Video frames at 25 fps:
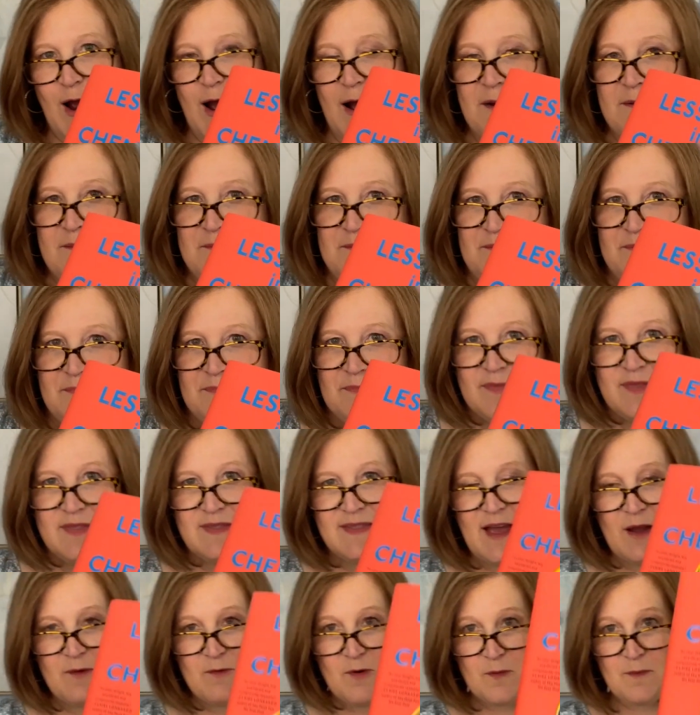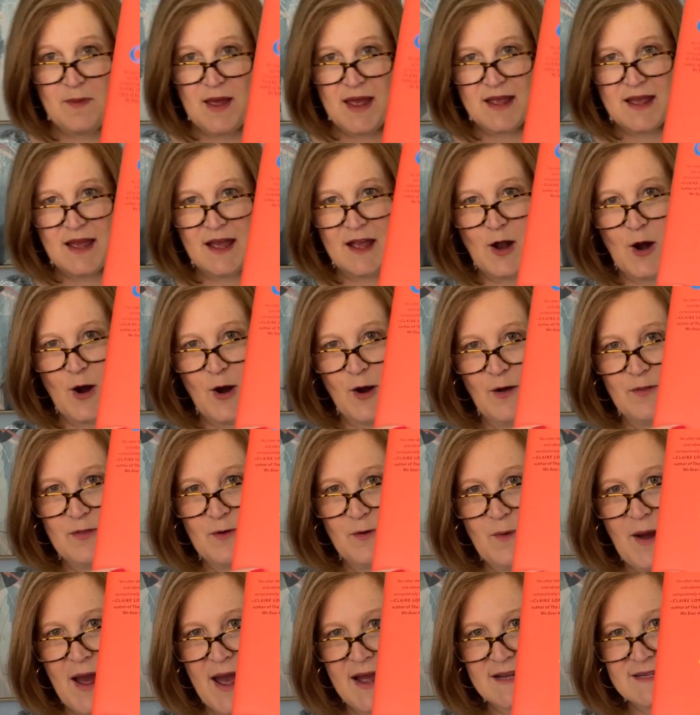um, they were making all the
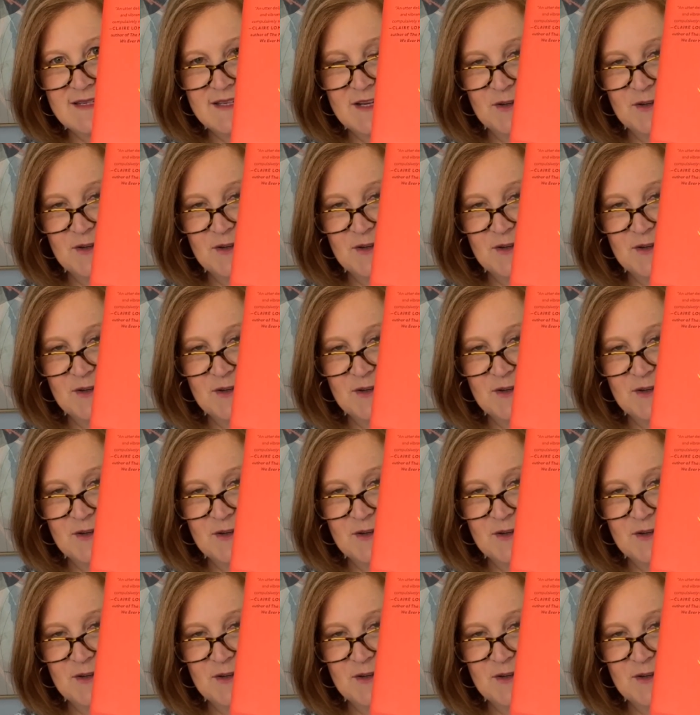wax